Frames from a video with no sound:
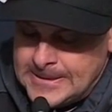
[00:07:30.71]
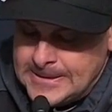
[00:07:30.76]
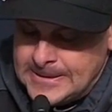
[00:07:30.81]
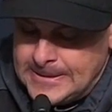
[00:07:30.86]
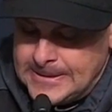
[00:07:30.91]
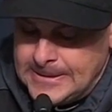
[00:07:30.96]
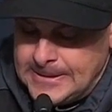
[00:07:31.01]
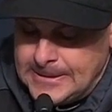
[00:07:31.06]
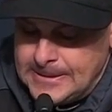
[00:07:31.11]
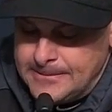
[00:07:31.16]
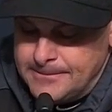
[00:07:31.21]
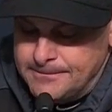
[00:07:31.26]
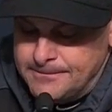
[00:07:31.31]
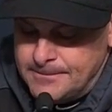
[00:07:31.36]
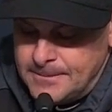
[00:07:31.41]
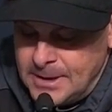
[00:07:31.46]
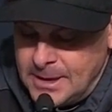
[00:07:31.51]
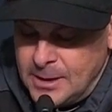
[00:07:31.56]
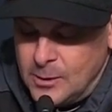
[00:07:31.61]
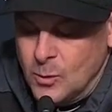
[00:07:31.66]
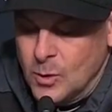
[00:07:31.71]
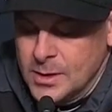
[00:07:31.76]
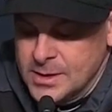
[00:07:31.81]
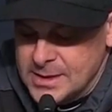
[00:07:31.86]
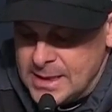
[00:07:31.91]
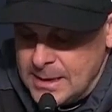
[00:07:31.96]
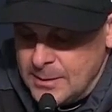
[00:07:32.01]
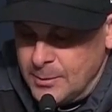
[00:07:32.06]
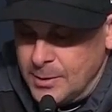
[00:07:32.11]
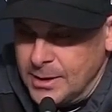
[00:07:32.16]
Um, then he was
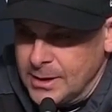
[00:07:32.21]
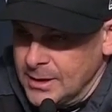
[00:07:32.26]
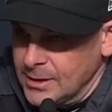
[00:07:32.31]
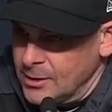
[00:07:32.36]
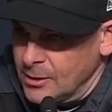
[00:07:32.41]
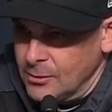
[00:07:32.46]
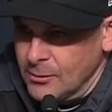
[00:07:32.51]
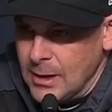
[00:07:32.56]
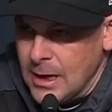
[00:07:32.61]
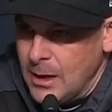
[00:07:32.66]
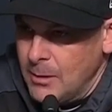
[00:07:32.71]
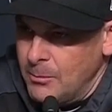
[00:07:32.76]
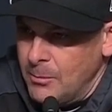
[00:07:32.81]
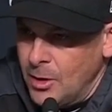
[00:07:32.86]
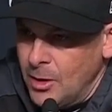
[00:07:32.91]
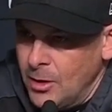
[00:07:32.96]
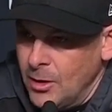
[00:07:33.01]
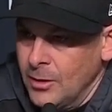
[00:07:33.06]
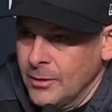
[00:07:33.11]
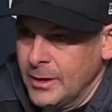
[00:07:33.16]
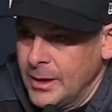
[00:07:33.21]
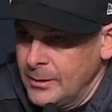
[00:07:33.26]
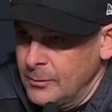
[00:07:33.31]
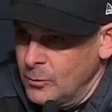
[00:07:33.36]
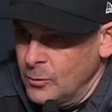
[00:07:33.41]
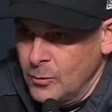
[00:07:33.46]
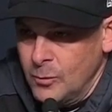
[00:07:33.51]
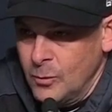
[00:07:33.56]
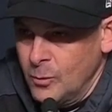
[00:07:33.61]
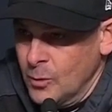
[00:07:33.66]
able to get the ground ball that
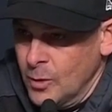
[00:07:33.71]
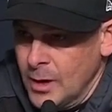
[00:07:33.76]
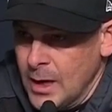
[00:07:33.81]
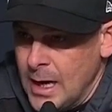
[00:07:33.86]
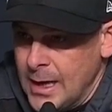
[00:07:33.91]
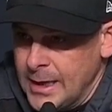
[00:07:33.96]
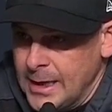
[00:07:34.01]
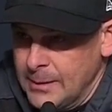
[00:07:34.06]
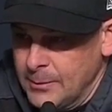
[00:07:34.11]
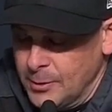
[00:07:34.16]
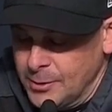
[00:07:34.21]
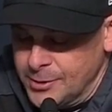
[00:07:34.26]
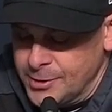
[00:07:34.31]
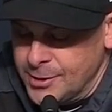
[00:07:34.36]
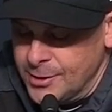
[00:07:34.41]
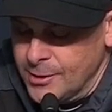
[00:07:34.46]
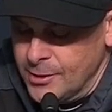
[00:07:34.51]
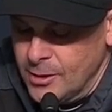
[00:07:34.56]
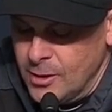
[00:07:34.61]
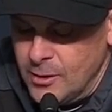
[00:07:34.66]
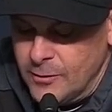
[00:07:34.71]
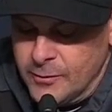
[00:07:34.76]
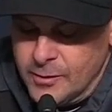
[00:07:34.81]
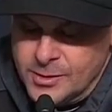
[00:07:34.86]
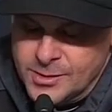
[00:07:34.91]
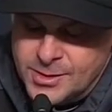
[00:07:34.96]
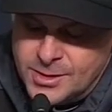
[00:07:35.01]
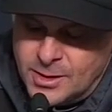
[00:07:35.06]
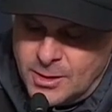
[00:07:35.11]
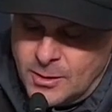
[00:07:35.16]
we're not able to turn over.
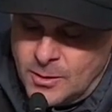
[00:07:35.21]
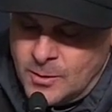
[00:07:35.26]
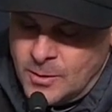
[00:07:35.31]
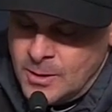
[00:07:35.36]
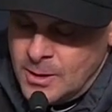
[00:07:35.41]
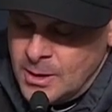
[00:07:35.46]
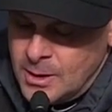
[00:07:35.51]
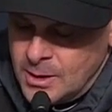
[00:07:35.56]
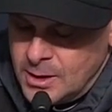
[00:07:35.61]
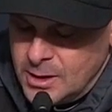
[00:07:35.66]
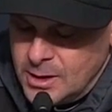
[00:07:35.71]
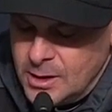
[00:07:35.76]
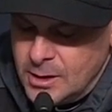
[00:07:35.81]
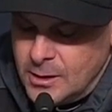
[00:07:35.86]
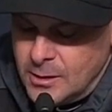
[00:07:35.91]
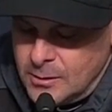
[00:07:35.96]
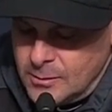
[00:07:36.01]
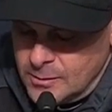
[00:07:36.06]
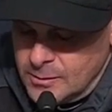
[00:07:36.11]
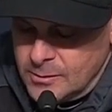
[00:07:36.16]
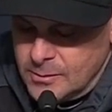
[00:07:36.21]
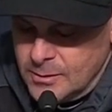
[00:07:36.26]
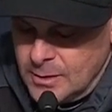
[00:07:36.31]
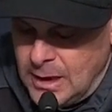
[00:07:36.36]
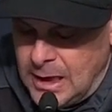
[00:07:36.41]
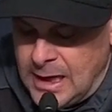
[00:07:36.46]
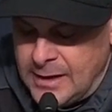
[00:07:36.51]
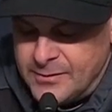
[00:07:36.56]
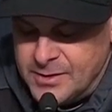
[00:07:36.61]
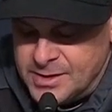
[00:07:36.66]
So, you know,
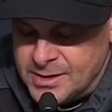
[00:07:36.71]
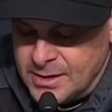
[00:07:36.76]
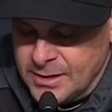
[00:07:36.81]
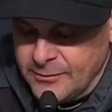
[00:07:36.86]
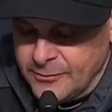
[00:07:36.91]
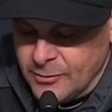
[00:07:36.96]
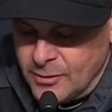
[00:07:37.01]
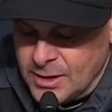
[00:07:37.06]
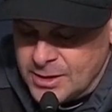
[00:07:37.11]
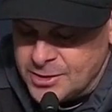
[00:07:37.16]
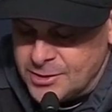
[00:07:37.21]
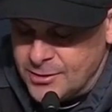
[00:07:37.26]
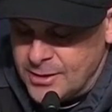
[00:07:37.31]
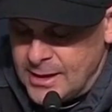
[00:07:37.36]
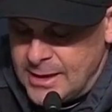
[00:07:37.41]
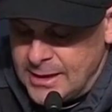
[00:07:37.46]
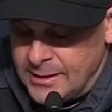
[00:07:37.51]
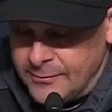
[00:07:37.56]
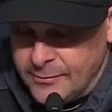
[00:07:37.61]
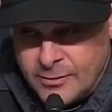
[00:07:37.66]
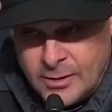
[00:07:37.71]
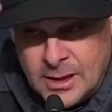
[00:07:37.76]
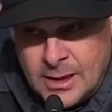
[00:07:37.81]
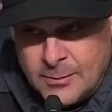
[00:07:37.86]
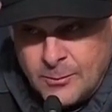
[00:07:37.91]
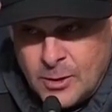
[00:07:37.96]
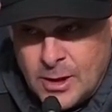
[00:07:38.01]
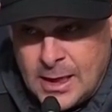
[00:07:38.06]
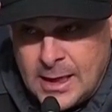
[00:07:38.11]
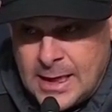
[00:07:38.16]
obviously frustrating for
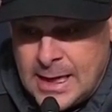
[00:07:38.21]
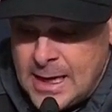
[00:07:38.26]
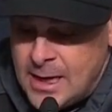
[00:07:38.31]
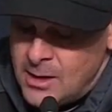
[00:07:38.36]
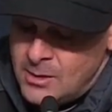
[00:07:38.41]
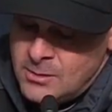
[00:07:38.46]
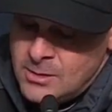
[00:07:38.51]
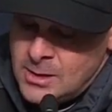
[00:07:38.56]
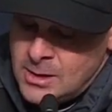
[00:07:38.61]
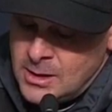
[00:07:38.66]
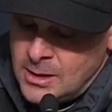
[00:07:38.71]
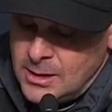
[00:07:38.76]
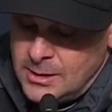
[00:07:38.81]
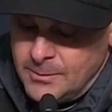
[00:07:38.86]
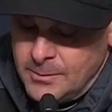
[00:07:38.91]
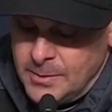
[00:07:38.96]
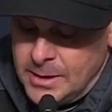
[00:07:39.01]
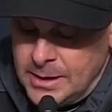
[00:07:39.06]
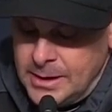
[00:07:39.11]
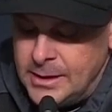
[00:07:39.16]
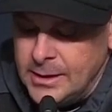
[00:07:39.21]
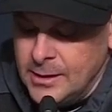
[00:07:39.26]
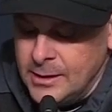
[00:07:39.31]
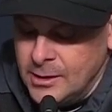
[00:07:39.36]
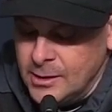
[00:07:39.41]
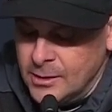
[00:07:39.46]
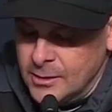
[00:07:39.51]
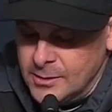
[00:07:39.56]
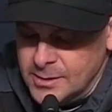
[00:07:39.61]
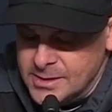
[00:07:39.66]
him right now, but,
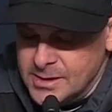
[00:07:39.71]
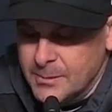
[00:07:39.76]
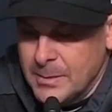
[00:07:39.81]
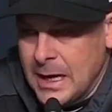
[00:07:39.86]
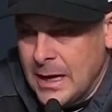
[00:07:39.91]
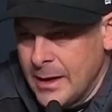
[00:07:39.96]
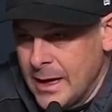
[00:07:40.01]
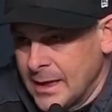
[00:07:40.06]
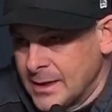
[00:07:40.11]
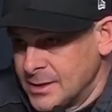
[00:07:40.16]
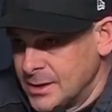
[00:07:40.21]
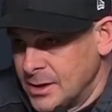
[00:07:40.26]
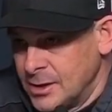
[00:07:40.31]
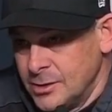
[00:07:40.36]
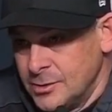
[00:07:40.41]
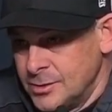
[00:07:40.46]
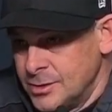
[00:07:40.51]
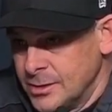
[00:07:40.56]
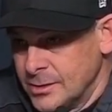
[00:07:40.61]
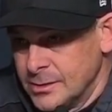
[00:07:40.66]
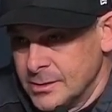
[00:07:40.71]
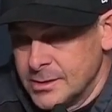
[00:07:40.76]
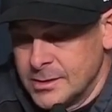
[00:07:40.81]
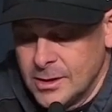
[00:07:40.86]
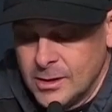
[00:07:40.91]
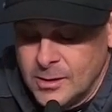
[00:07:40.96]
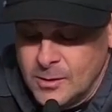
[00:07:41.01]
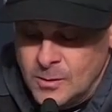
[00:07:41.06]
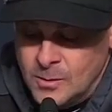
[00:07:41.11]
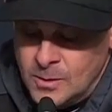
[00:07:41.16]
you know, it's about execution.
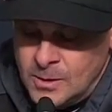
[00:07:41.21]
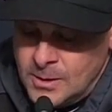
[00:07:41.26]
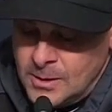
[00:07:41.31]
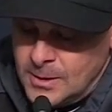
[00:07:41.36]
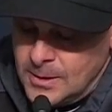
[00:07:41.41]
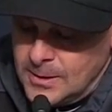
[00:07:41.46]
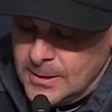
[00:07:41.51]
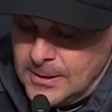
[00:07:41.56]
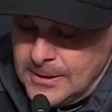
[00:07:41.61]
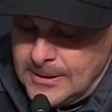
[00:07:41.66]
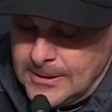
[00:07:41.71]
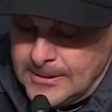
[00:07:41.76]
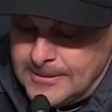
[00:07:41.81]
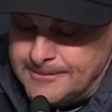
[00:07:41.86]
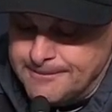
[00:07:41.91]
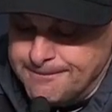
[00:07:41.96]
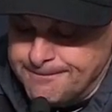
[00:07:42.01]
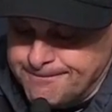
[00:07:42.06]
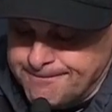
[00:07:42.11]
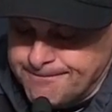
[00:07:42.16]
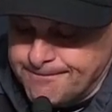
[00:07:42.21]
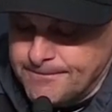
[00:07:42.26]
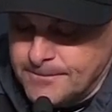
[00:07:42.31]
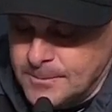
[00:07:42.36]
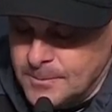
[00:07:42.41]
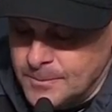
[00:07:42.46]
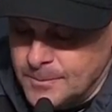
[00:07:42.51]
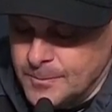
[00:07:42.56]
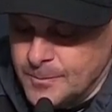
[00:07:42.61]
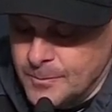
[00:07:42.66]
So, um,
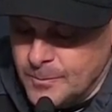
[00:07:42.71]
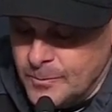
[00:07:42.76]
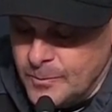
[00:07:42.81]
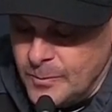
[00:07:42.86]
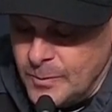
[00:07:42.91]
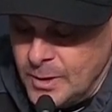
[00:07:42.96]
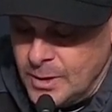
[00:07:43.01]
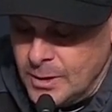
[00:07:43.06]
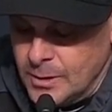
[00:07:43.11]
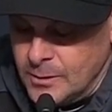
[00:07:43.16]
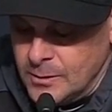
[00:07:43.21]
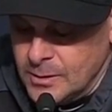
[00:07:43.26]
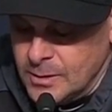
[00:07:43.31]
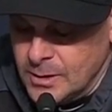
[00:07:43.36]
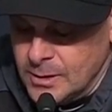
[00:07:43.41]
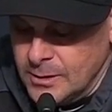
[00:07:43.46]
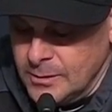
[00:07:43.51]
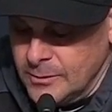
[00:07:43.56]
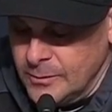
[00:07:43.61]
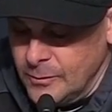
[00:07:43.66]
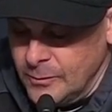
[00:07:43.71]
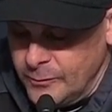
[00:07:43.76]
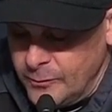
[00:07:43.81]
you know, it,